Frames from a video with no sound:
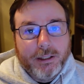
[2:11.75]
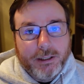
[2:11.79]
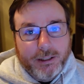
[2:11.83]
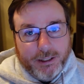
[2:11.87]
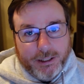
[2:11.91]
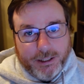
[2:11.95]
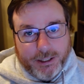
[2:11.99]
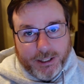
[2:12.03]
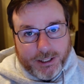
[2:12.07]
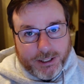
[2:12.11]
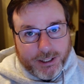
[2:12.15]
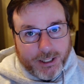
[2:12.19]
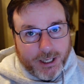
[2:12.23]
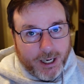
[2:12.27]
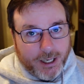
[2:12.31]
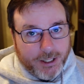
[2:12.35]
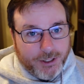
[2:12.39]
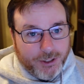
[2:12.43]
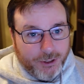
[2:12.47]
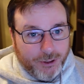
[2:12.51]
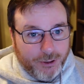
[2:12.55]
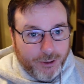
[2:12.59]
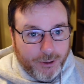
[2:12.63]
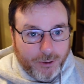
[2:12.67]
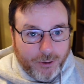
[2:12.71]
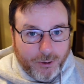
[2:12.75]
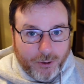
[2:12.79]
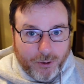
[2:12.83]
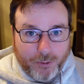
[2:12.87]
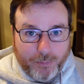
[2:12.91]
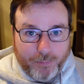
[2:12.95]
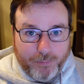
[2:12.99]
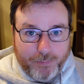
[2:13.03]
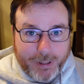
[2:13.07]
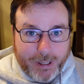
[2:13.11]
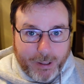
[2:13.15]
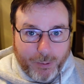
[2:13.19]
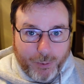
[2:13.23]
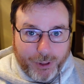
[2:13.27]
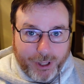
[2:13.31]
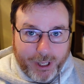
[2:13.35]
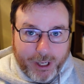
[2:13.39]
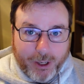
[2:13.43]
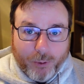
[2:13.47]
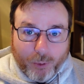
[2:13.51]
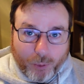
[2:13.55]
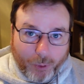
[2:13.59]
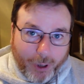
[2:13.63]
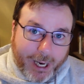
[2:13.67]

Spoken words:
you just got to be within